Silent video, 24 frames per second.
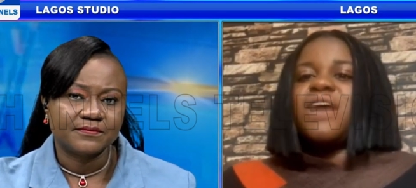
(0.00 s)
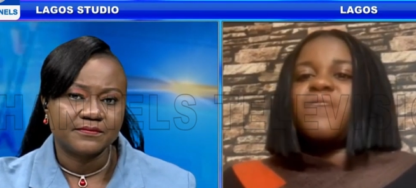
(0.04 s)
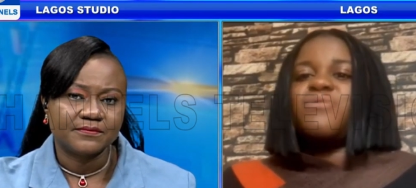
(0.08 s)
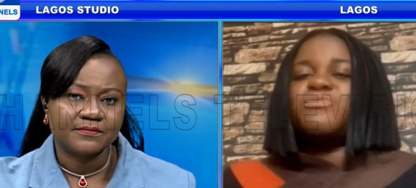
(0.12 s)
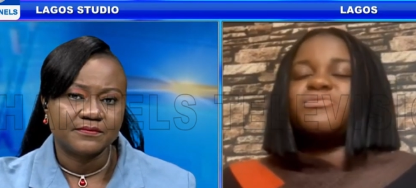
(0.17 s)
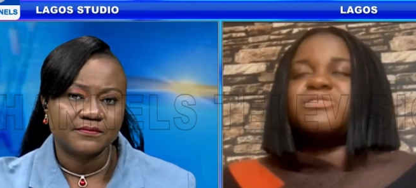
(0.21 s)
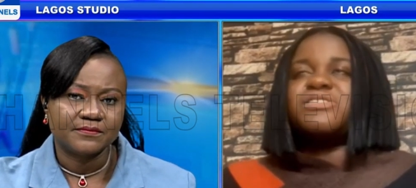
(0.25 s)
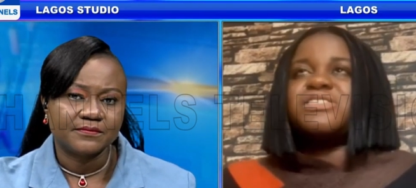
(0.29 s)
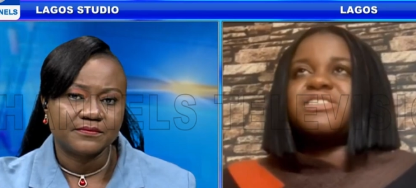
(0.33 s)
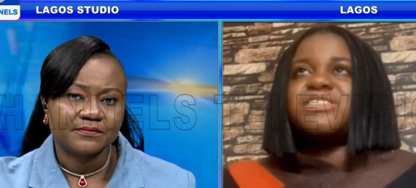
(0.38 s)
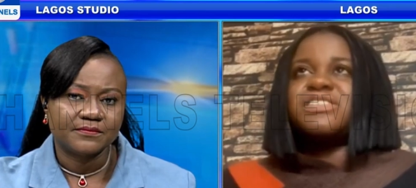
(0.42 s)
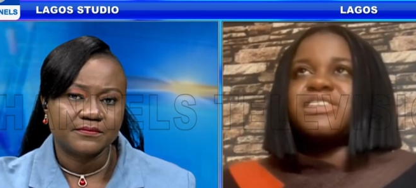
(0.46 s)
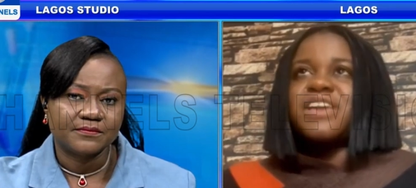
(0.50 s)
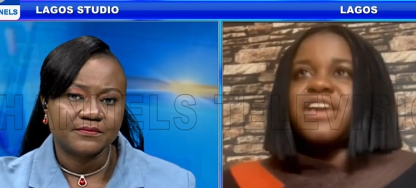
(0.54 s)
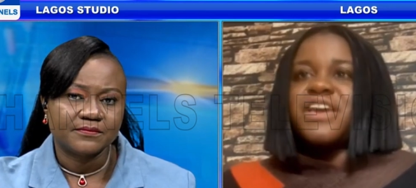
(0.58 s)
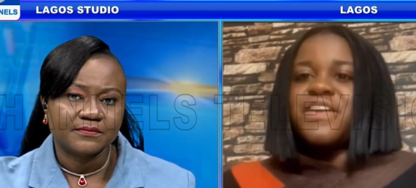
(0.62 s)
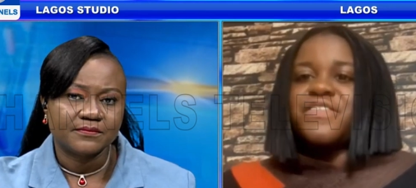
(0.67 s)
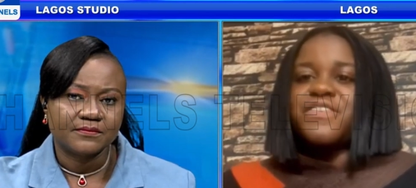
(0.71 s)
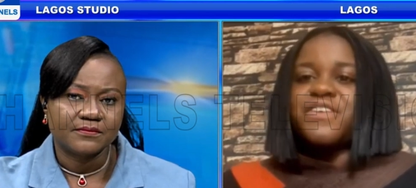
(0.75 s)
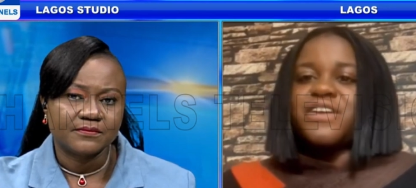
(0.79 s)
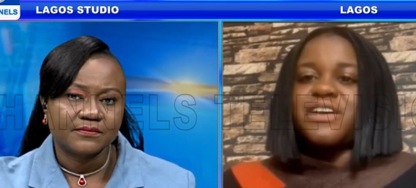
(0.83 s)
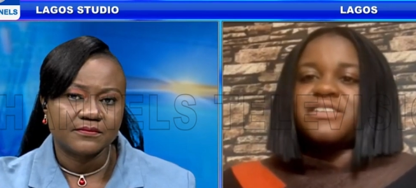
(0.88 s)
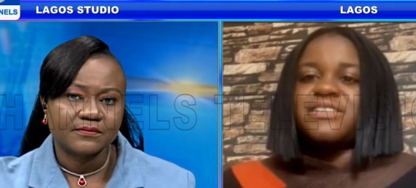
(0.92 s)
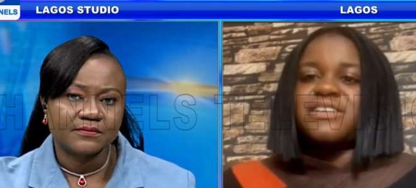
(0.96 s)
Speaker 1: I would
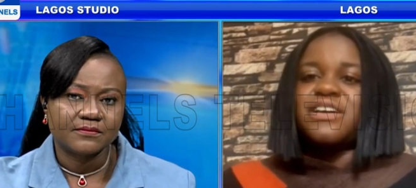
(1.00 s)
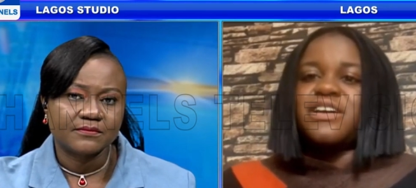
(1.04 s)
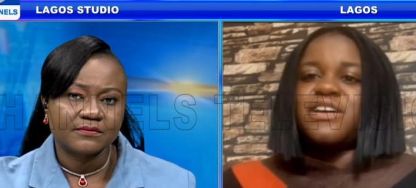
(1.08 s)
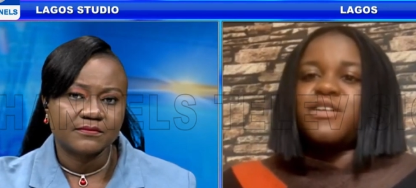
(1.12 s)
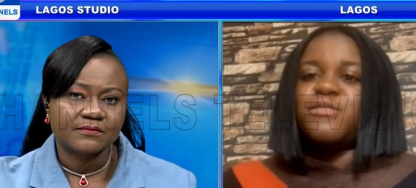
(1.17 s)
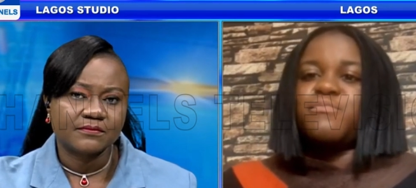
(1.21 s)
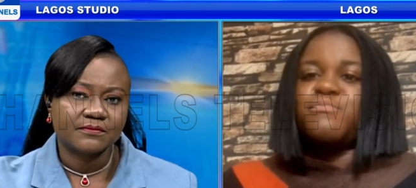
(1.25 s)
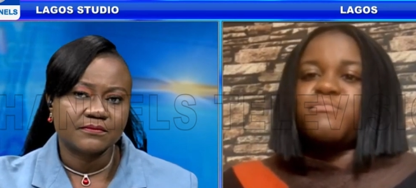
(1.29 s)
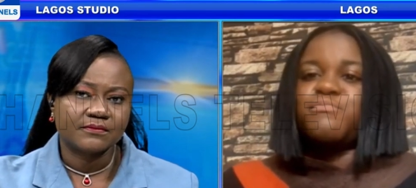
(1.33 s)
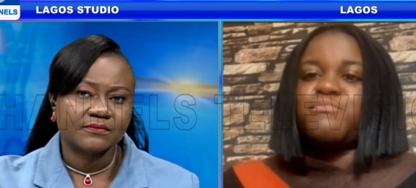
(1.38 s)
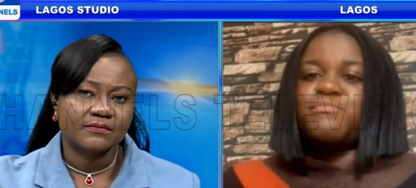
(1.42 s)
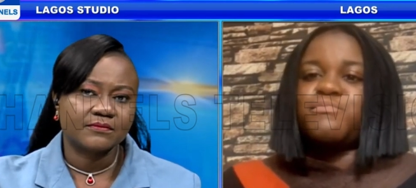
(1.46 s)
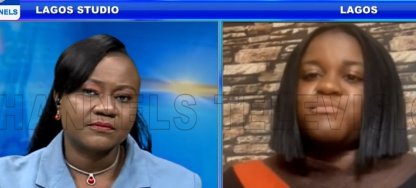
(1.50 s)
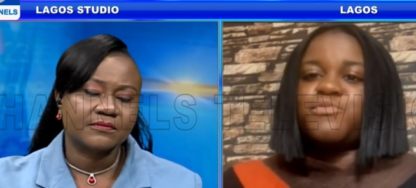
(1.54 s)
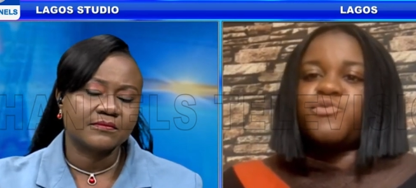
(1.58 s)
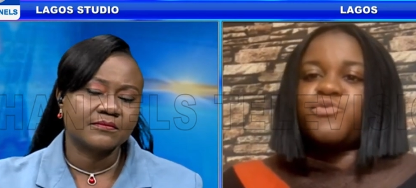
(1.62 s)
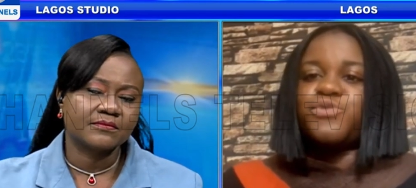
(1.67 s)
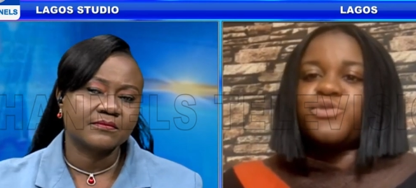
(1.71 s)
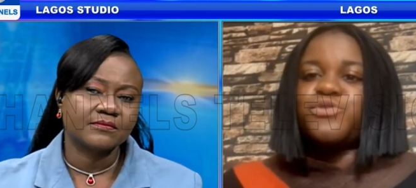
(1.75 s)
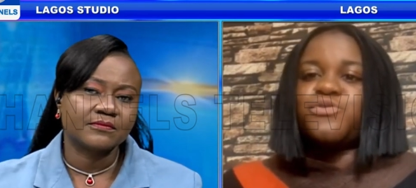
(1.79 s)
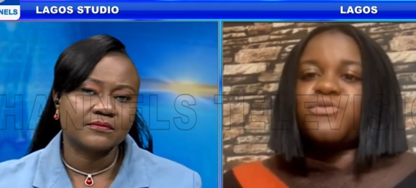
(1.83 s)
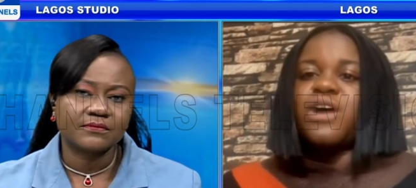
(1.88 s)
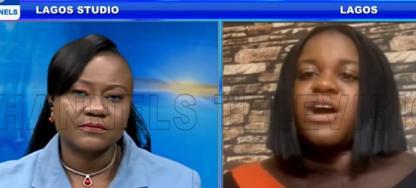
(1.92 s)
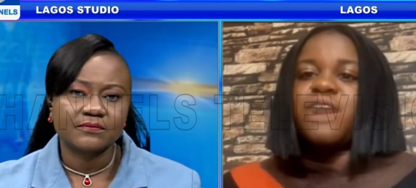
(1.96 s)
say that um,
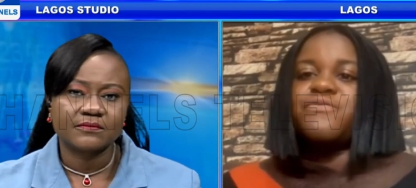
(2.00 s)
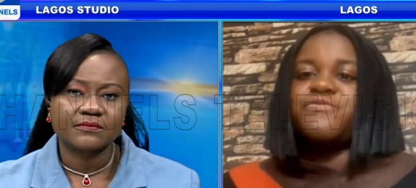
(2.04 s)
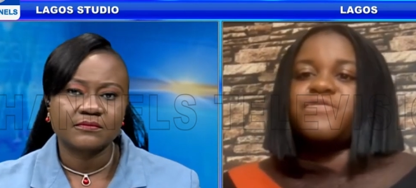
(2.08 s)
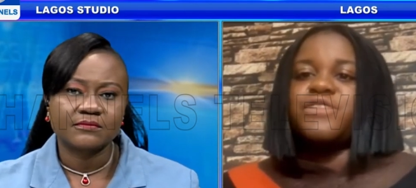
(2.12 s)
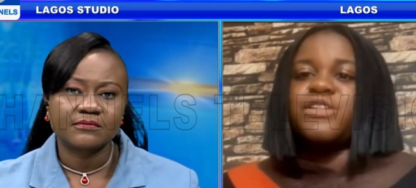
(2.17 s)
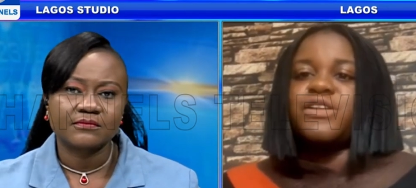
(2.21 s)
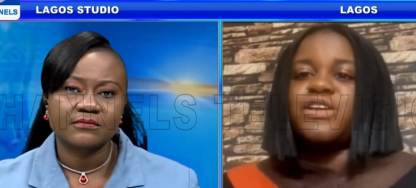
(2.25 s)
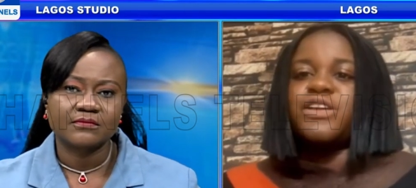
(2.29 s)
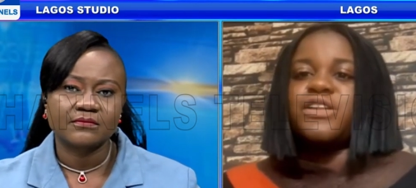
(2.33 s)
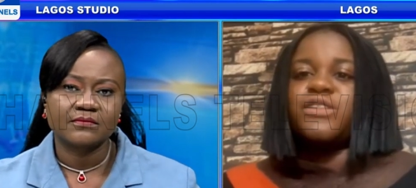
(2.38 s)
we don't have a,